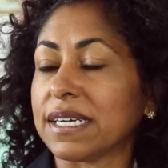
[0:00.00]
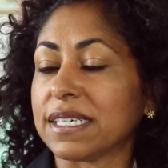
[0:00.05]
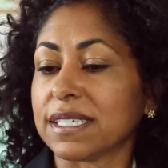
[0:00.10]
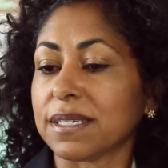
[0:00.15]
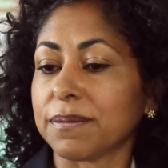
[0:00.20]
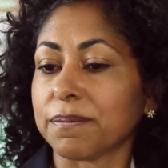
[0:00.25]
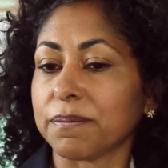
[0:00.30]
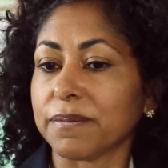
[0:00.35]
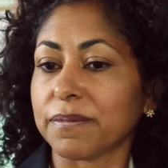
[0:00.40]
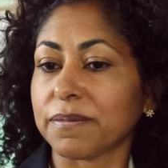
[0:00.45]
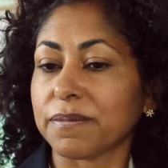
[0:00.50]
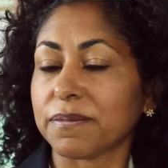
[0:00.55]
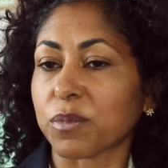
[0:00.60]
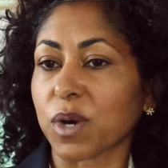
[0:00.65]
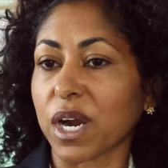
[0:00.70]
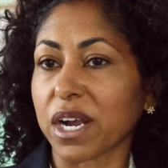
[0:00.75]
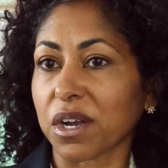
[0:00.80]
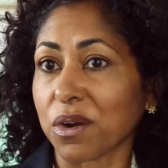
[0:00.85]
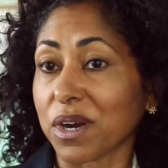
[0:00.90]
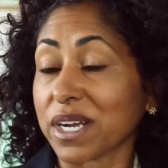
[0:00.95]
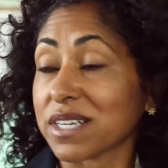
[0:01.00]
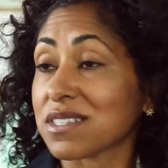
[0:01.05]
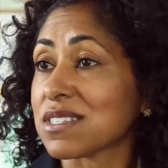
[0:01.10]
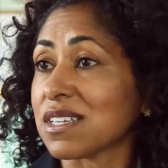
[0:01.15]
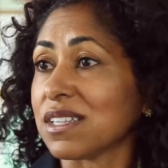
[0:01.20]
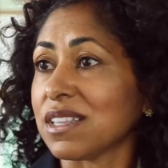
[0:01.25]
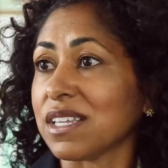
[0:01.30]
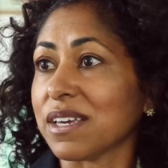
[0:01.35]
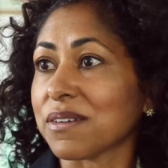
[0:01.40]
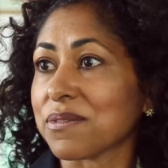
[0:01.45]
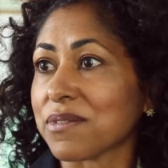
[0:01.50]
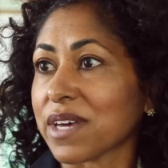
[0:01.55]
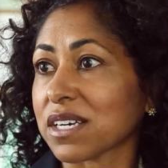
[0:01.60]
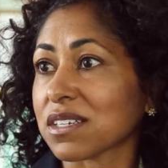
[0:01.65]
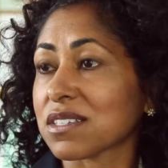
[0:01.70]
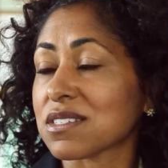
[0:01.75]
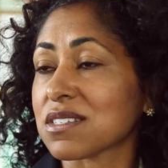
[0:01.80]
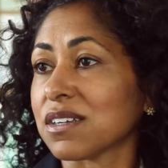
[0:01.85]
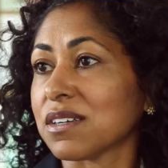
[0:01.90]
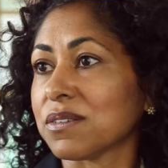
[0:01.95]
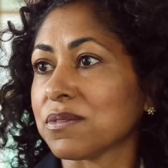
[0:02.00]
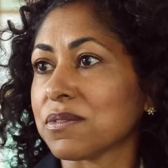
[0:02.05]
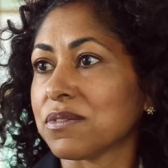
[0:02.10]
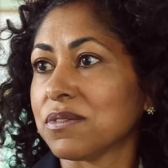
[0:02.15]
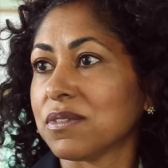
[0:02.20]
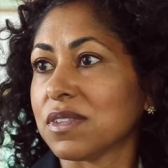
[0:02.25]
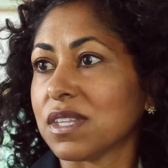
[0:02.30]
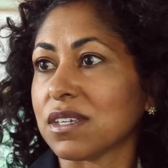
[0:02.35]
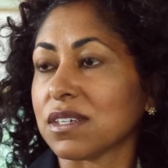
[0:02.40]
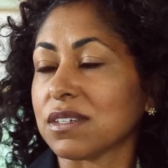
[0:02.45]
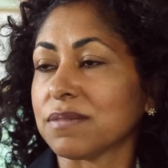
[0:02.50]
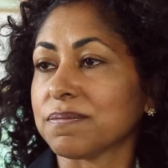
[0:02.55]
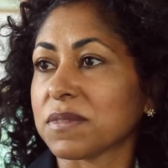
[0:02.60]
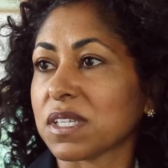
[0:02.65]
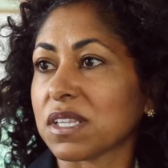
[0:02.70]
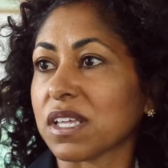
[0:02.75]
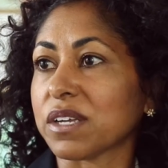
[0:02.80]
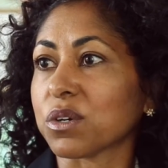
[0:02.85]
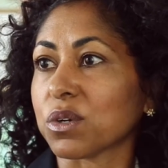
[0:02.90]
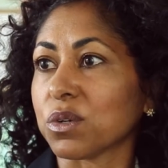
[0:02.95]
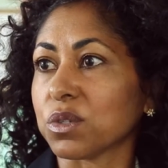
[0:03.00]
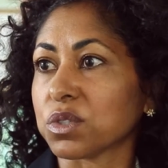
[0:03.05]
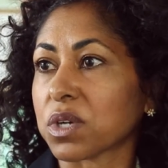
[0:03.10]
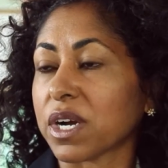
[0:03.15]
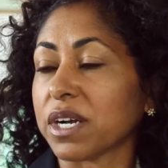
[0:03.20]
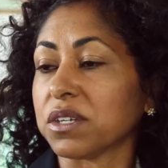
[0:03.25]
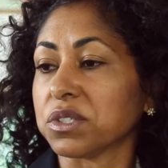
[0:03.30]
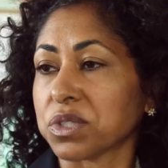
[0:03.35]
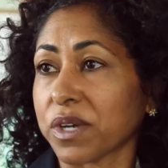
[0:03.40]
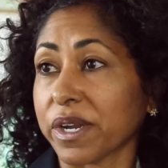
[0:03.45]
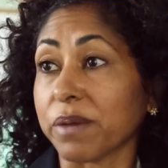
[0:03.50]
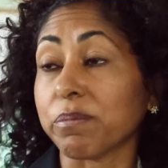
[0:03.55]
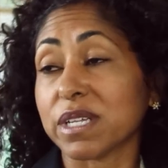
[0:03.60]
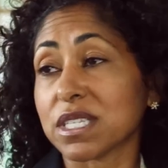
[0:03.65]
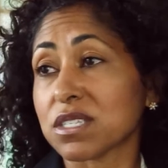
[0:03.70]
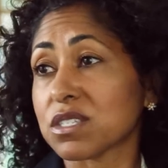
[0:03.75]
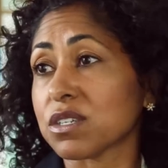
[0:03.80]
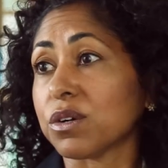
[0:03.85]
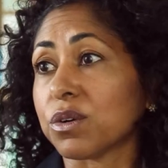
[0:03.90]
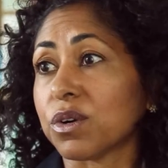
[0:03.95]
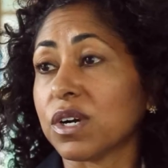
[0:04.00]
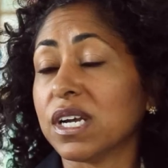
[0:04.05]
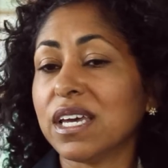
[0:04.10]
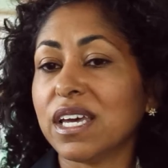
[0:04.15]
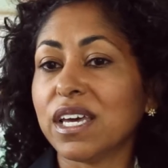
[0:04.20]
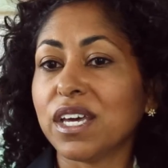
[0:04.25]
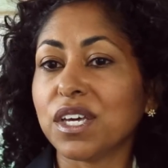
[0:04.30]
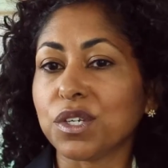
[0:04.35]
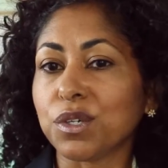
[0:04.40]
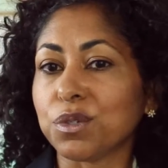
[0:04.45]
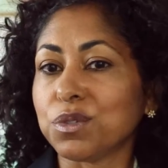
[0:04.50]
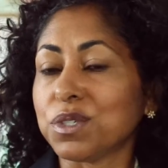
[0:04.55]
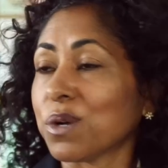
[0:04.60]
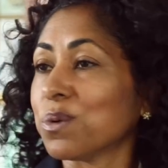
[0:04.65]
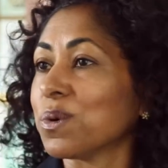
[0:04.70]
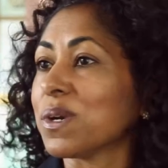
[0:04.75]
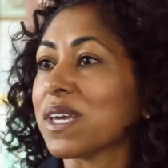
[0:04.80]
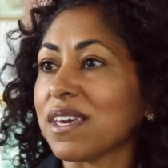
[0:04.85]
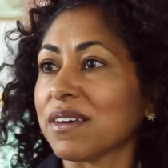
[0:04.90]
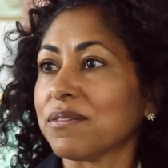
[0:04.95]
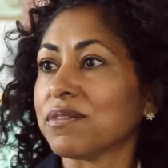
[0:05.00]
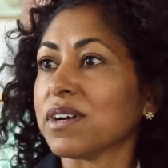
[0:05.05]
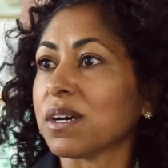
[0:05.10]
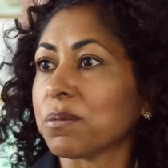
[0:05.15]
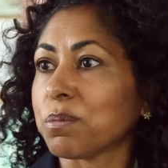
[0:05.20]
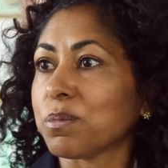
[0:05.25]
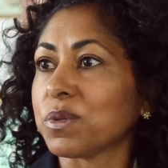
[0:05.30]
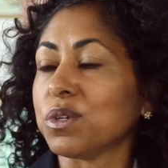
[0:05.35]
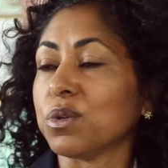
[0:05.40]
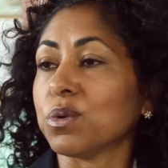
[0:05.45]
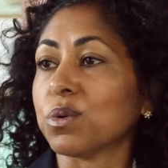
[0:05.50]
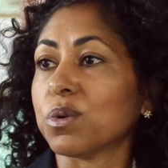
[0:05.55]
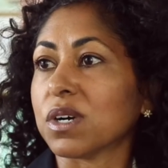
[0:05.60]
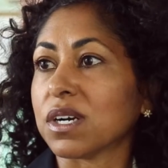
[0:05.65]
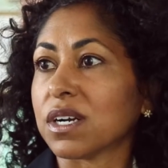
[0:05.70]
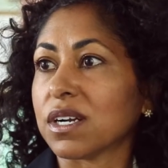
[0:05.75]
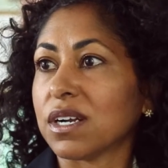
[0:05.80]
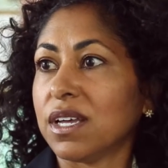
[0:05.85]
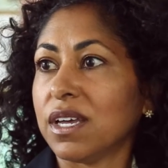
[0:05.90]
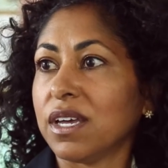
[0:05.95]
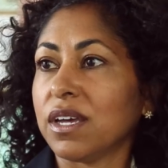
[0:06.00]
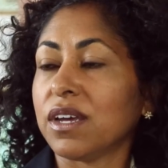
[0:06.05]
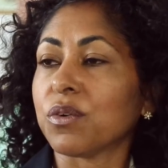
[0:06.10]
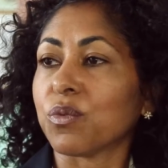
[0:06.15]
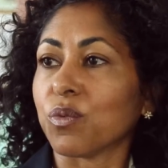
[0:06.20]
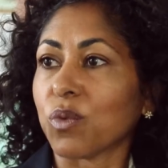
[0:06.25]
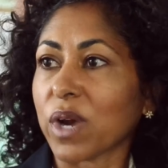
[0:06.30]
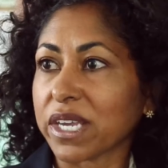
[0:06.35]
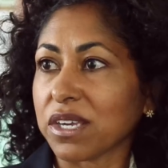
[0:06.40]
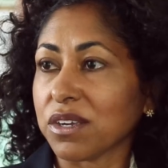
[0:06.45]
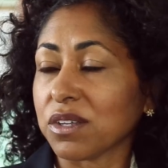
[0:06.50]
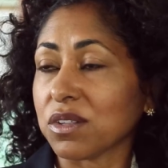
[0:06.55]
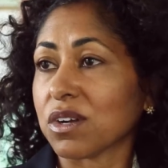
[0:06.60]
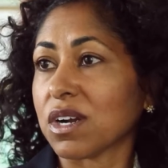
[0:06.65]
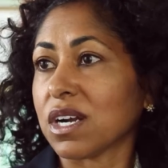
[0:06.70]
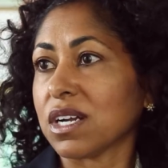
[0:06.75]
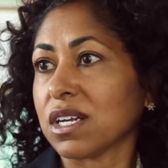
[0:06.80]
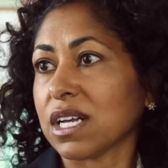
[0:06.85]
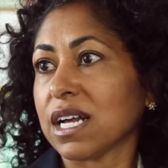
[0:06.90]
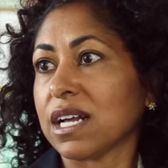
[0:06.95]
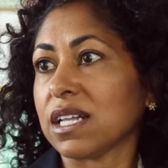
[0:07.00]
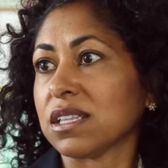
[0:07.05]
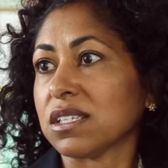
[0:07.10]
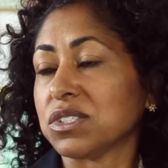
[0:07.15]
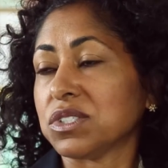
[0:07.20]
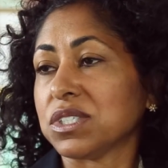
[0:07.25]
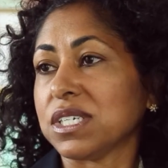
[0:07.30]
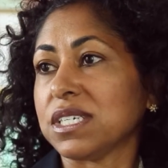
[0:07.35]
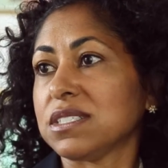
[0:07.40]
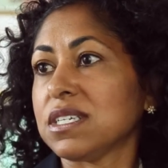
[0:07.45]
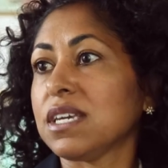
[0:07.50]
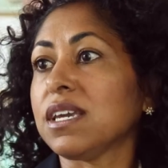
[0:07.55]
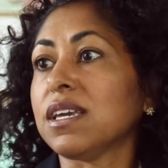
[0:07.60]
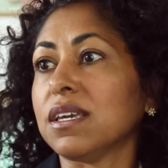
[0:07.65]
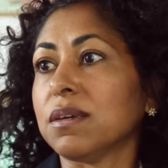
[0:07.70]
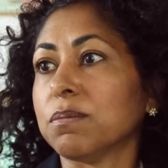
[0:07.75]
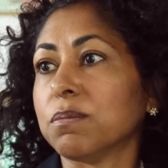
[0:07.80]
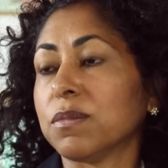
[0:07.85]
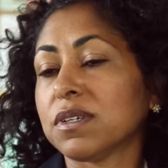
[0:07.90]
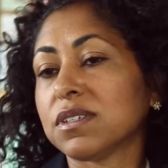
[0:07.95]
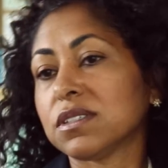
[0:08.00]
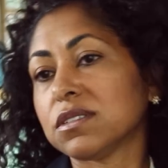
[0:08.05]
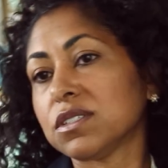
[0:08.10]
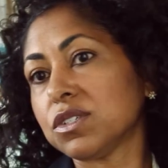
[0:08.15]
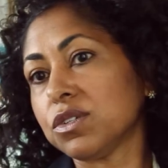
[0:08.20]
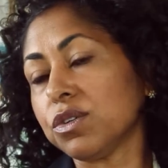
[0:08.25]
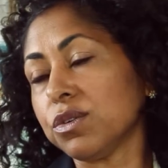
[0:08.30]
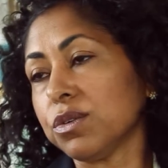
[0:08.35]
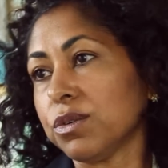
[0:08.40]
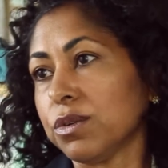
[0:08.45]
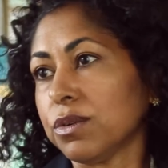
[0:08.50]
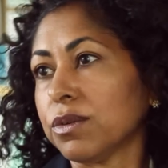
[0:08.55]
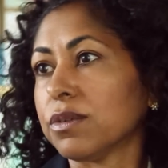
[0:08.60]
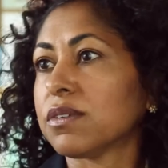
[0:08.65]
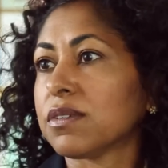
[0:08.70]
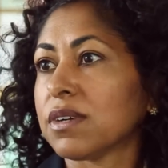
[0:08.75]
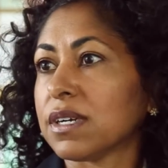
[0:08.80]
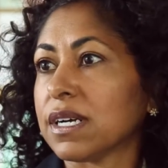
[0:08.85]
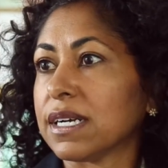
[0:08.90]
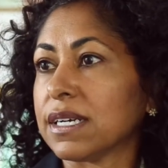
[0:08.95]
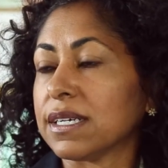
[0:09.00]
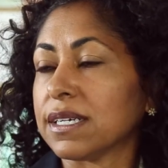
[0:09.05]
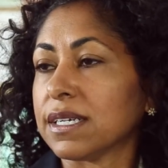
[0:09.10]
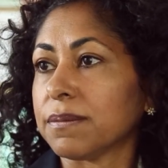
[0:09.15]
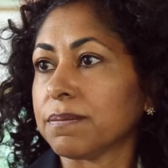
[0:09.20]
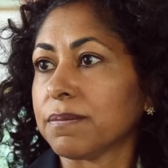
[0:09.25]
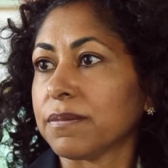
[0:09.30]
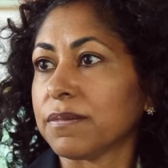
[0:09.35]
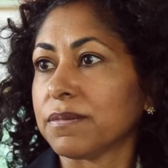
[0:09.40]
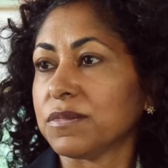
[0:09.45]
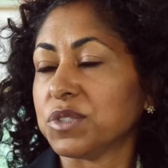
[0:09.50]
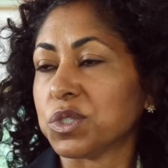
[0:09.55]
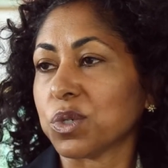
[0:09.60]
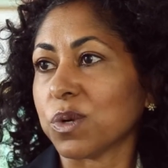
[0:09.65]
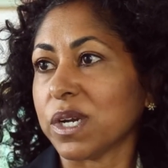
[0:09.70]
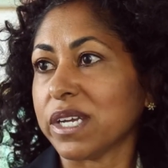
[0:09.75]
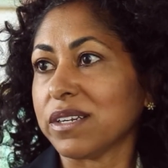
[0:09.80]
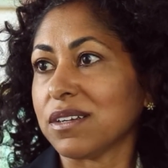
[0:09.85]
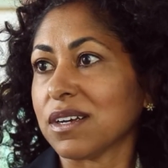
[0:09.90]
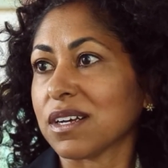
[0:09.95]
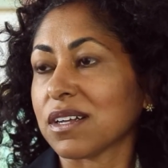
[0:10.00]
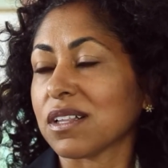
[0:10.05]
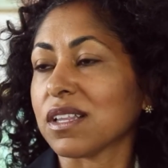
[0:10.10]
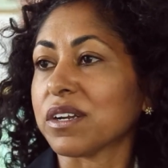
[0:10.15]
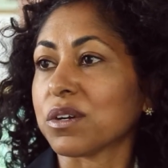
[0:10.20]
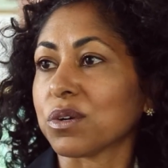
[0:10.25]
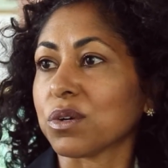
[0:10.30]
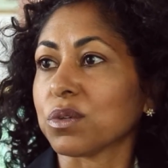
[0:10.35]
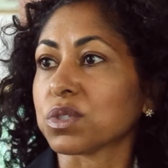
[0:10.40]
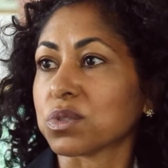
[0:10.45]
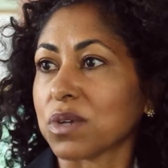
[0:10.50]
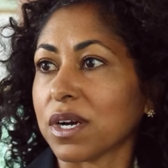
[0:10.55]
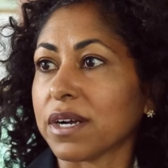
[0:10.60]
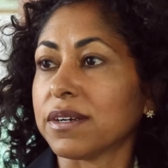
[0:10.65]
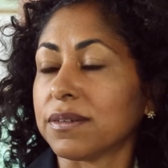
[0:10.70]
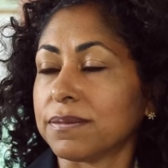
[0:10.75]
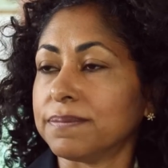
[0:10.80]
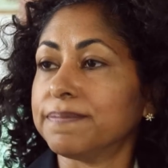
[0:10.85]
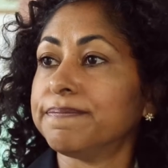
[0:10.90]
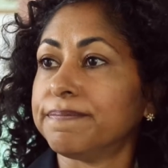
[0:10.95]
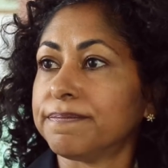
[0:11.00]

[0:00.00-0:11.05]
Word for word: um, progress and the effects of the clinical trial treatment. So you don't give up your regular oncology team to um, join a clinical trial.